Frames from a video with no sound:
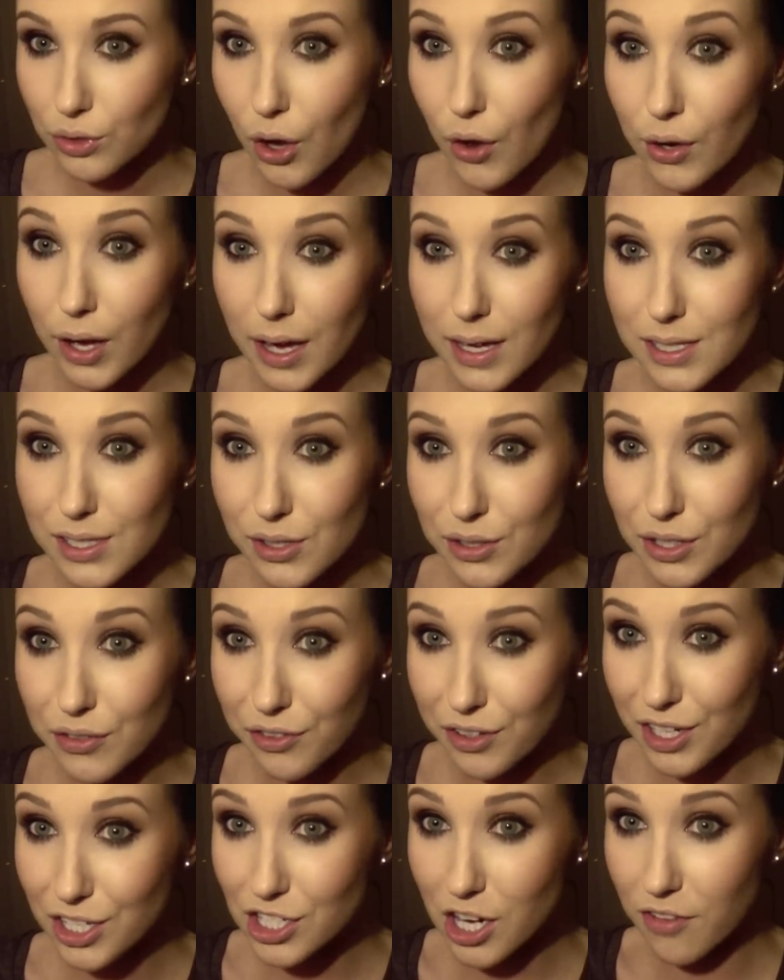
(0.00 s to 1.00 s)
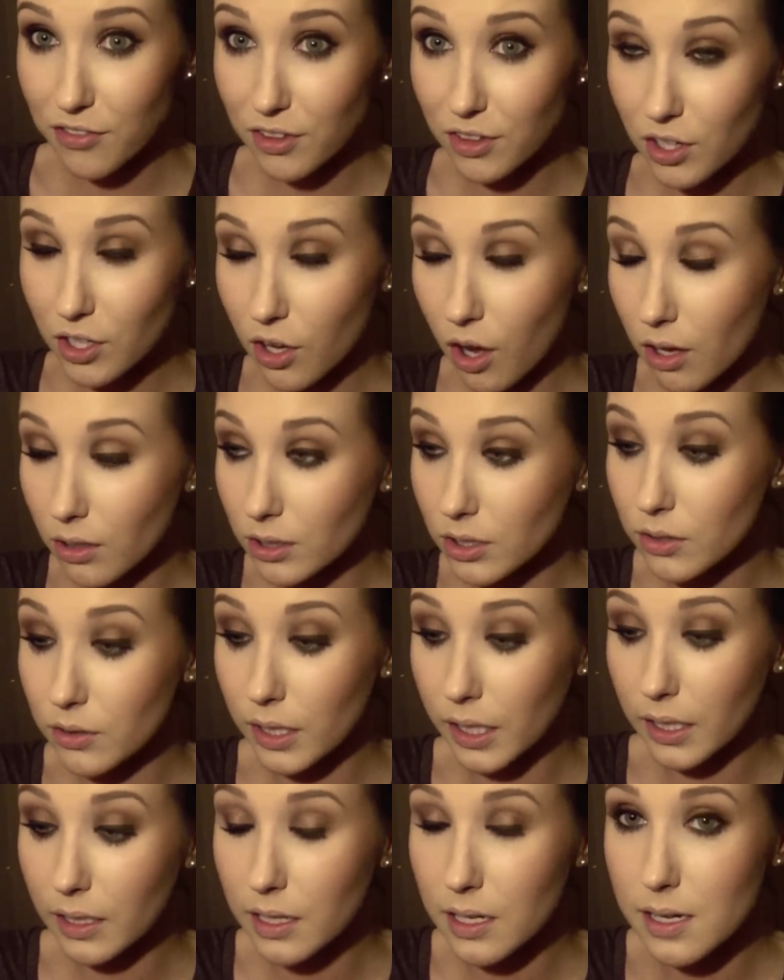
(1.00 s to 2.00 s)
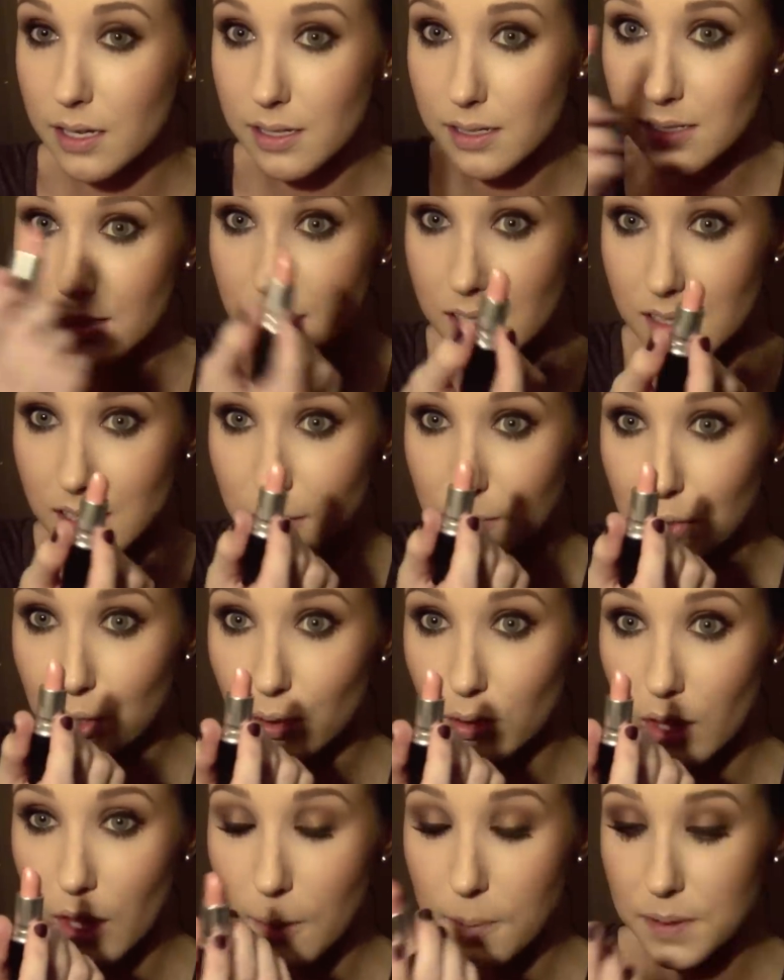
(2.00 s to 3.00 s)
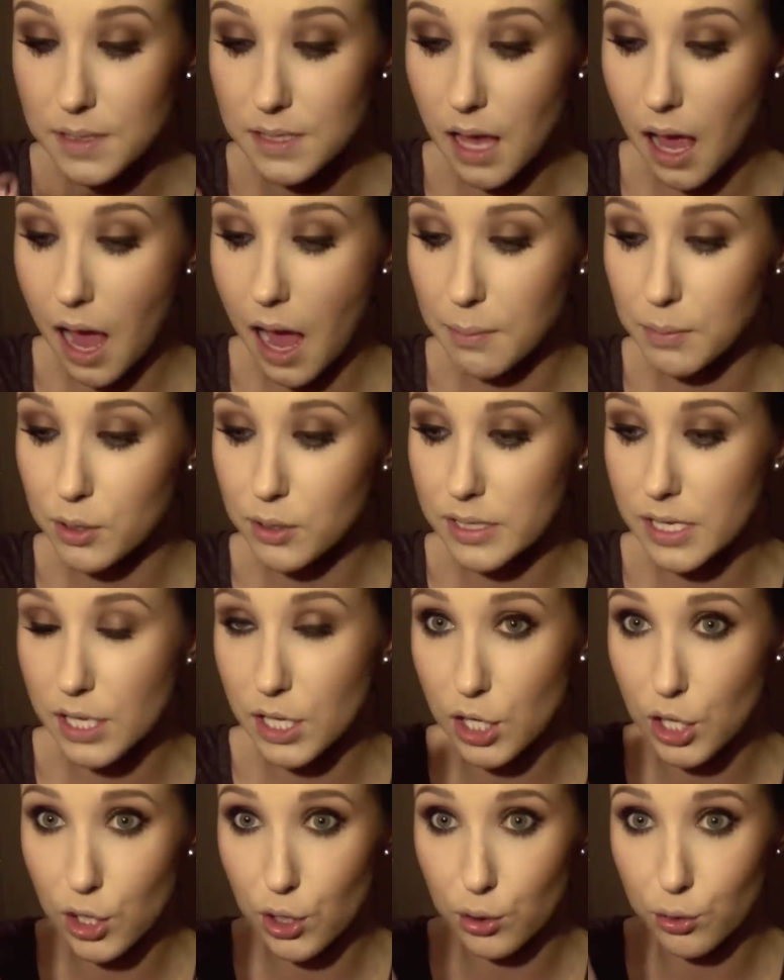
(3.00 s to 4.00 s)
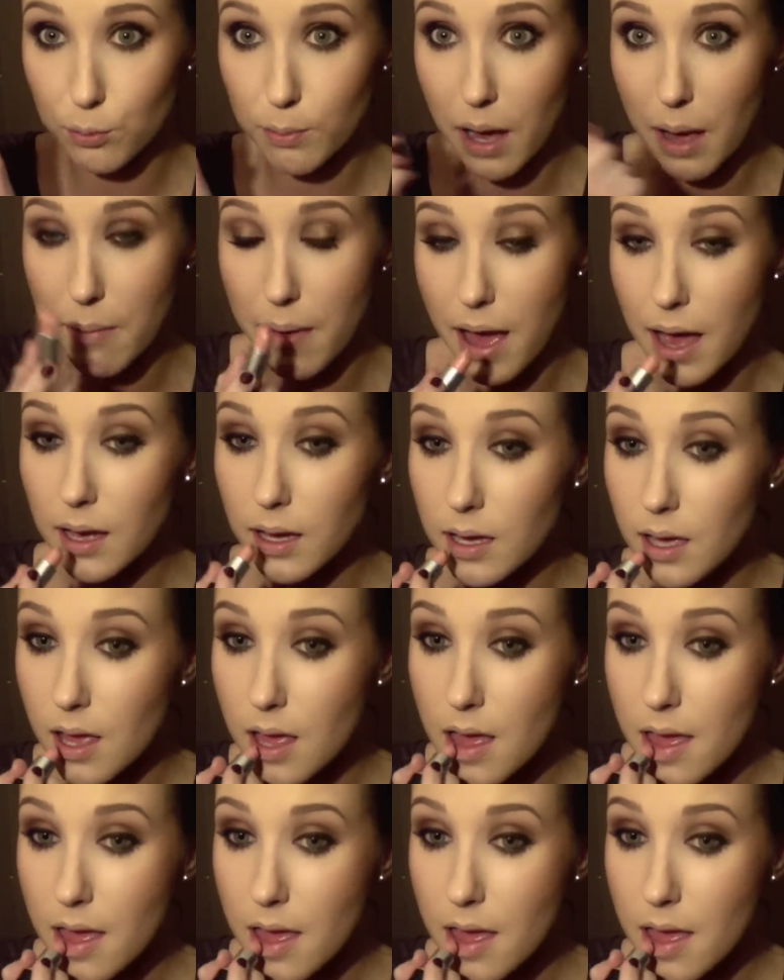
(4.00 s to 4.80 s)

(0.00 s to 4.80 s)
Okay, so to finish off the look, all you need is some nude lips. I'm using Hue by MAC.